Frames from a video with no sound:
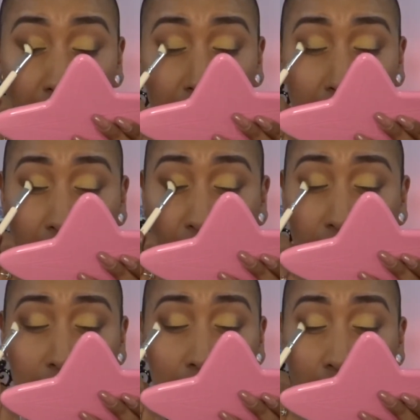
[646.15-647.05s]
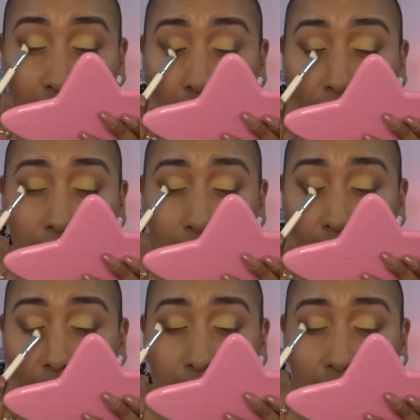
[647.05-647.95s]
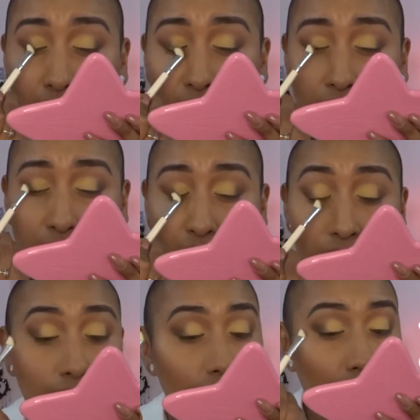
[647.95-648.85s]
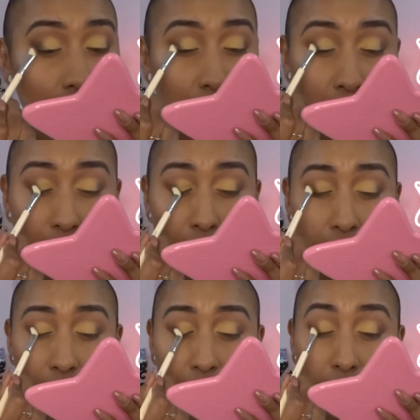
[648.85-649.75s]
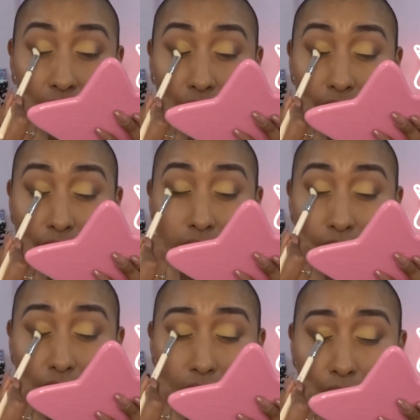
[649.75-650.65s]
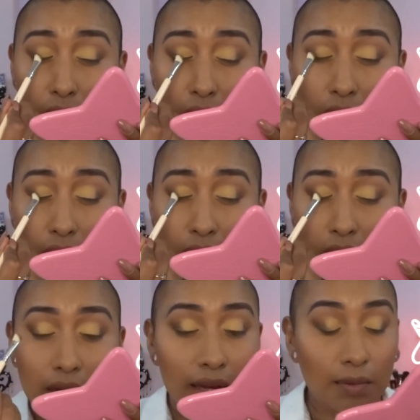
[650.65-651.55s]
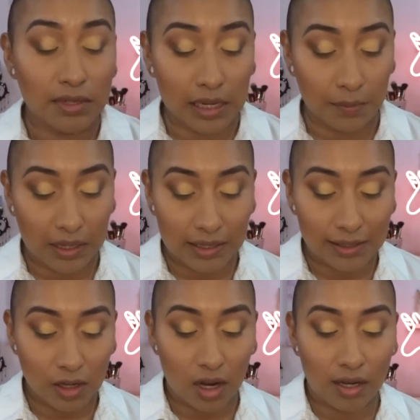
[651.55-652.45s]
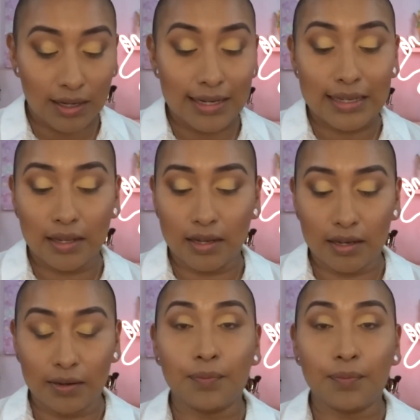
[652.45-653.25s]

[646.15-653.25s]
that at an angle like so. And I'm stamping this on the lid.